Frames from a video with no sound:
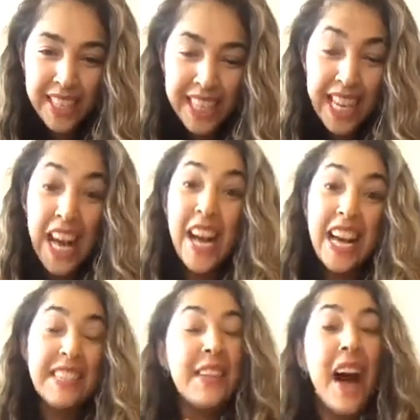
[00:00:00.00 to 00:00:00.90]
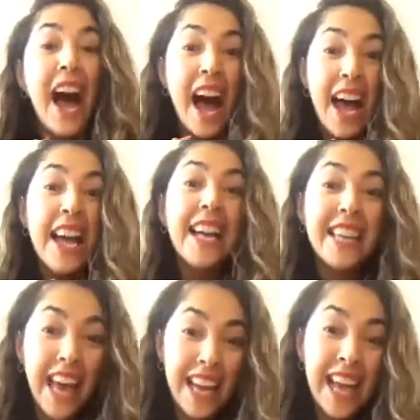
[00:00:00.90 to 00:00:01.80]
Okay, so I
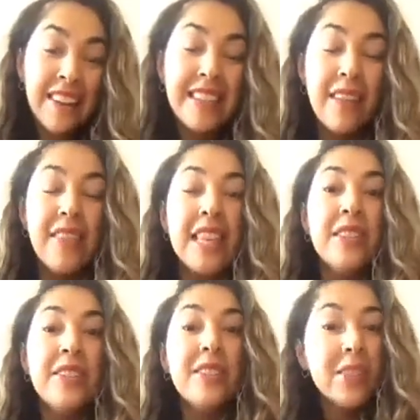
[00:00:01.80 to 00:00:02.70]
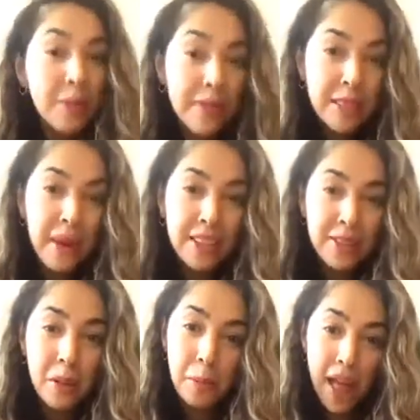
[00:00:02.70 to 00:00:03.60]
again have something super special
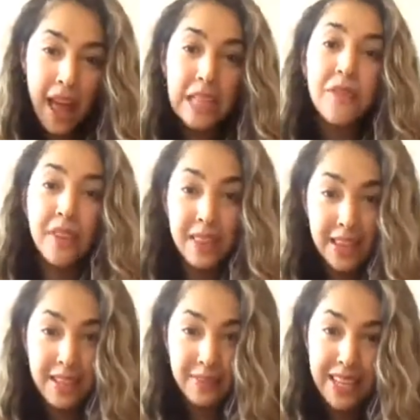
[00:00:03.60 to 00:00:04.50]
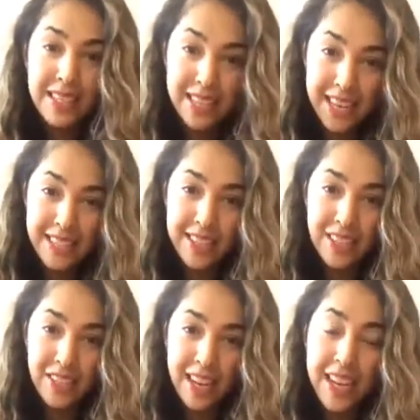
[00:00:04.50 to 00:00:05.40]
planned for this week's Kids
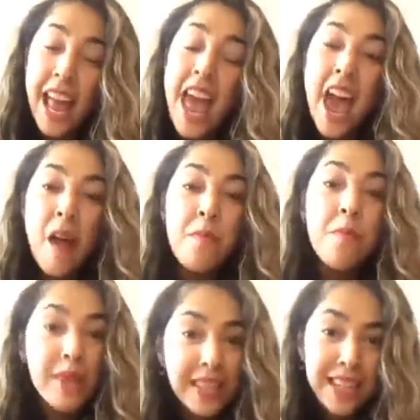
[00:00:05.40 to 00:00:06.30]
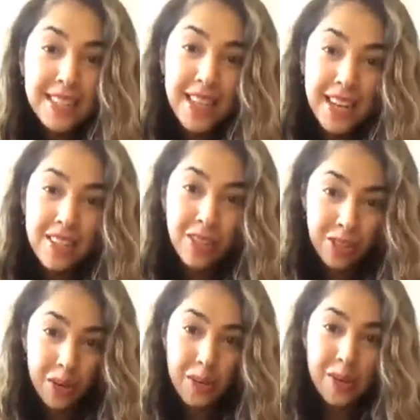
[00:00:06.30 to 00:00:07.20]
Edition. I'm really excited to show
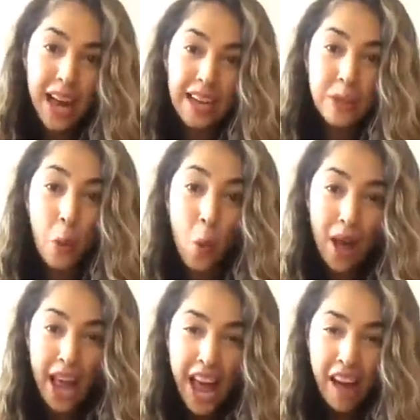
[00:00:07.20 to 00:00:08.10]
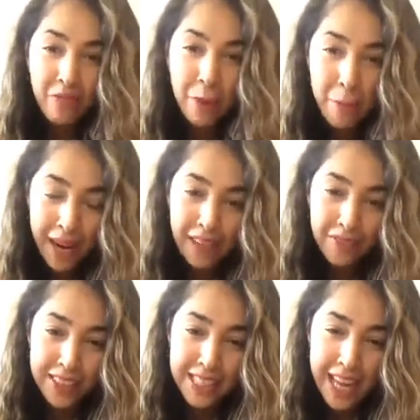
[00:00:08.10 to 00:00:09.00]
you guys what I have prepared for
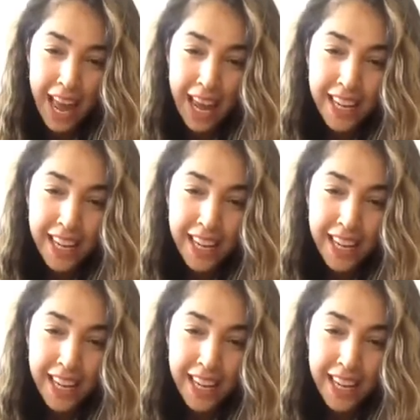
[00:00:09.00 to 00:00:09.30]
today.